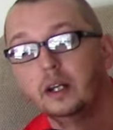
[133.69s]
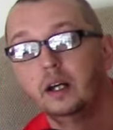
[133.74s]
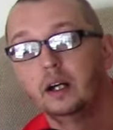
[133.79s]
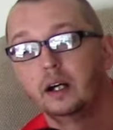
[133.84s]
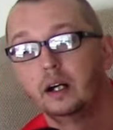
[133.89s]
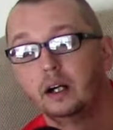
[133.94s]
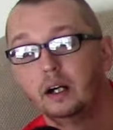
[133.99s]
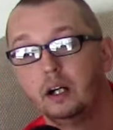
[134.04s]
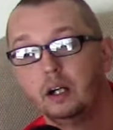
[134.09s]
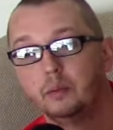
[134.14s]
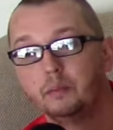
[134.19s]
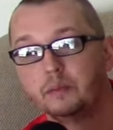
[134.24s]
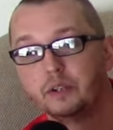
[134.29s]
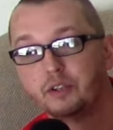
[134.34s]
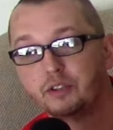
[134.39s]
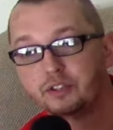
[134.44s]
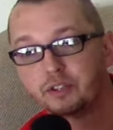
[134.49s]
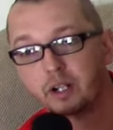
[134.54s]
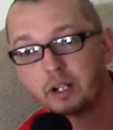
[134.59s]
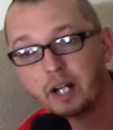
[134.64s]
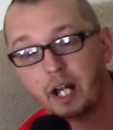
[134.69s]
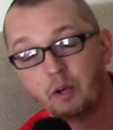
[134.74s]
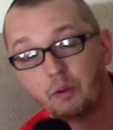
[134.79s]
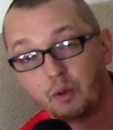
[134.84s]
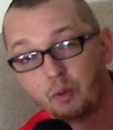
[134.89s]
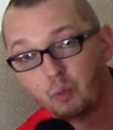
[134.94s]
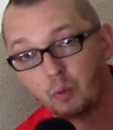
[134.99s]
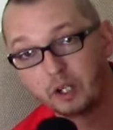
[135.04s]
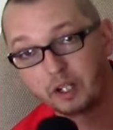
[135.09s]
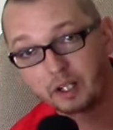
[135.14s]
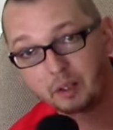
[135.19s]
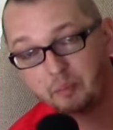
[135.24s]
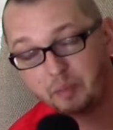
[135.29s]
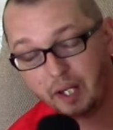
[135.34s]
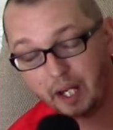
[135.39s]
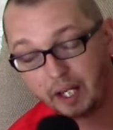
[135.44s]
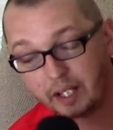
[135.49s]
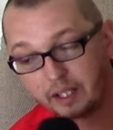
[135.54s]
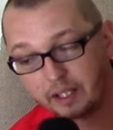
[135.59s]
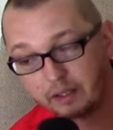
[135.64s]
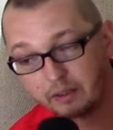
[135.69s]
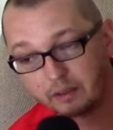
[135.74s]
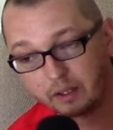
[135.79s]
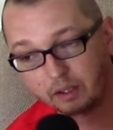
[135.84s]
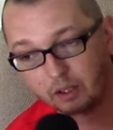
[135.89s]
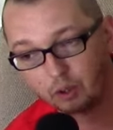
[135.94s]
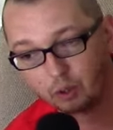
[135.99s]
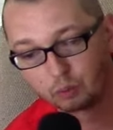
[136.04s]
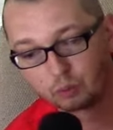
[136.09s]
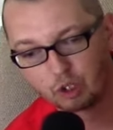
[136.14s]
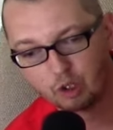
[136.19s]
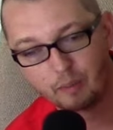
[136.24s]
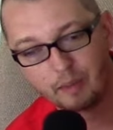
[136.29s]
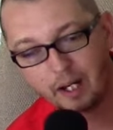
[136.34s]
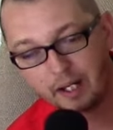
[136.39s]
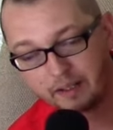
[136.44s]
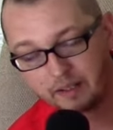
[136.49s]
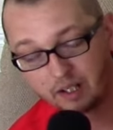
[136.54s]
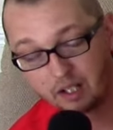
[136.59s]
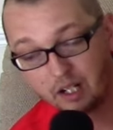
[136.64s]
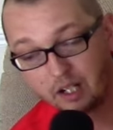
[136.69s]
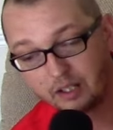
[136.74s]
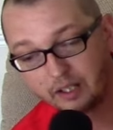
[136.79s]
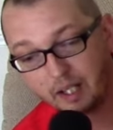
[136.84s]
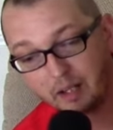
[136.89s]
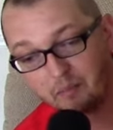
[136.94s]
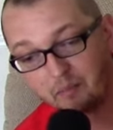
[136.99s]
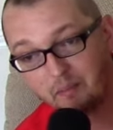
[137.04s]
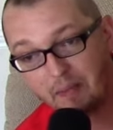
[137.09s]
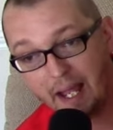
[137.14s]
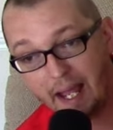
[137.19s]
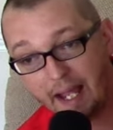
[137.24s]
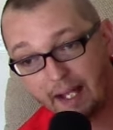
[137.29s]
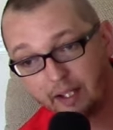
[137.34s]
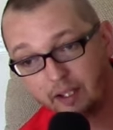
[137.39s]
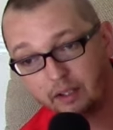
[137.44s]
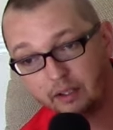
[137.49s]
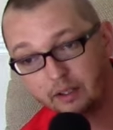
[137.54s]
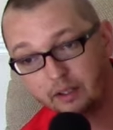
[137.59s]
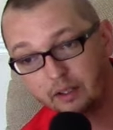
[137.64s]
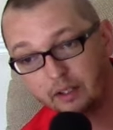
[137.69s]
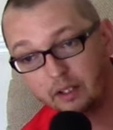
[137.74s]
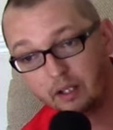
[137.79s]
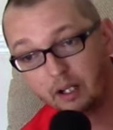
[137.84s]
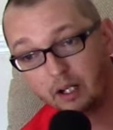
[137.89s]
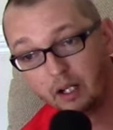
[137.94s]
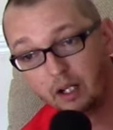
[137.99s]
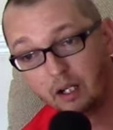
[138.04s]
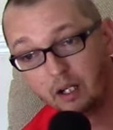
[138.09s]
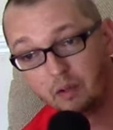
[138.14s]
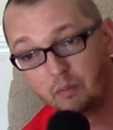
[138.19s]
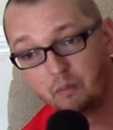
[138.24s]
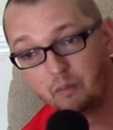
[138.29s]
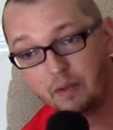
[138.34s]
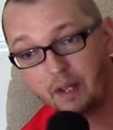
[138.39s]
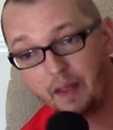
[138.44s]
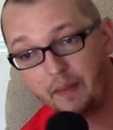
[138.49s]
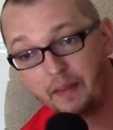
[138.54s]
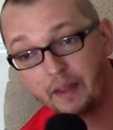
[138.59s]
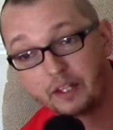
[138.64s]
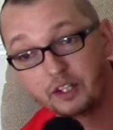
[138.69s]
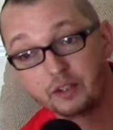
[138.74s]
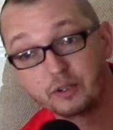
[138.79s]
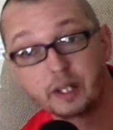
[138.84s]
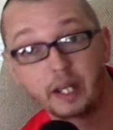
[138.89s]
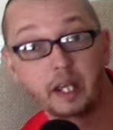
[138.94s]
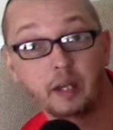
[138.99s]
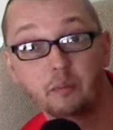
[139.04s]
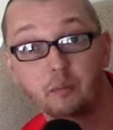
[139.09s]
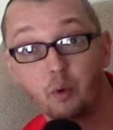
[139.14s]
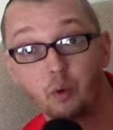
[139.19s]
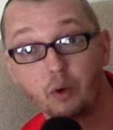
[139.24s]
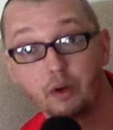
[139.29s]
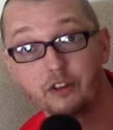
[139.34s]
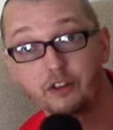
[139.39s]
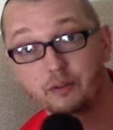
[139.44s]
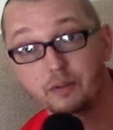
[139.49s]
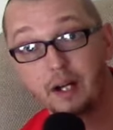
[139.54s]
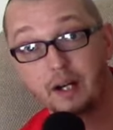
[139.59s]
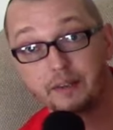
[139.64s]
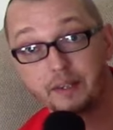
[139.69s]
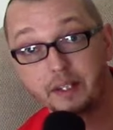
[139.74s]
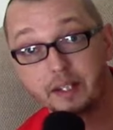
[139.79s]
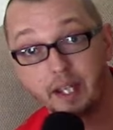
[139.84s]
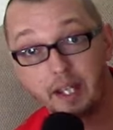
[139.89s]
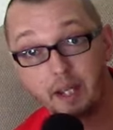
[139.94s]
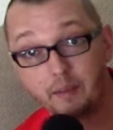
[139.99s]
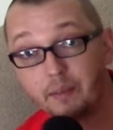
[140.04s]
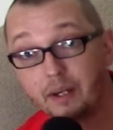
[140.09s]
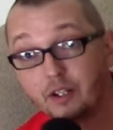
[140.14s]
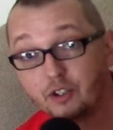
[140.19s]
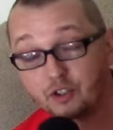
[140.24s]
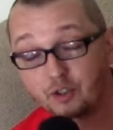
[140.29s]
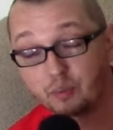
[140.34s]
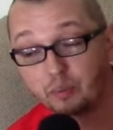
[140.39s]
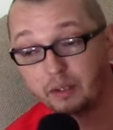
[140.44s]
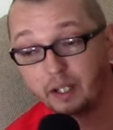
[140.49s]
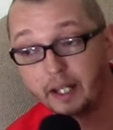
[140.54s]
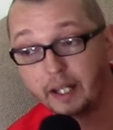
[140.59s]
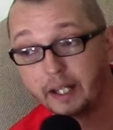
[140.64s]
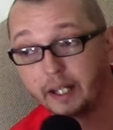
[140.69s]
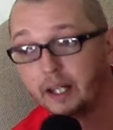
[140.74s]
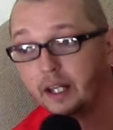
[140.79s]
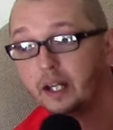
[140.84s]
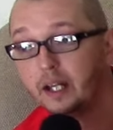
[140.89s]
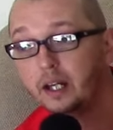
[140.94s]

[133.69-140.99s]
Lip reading: You start out with one companion, a little robot dog named Mac, and then you gain more throughout the game as you play.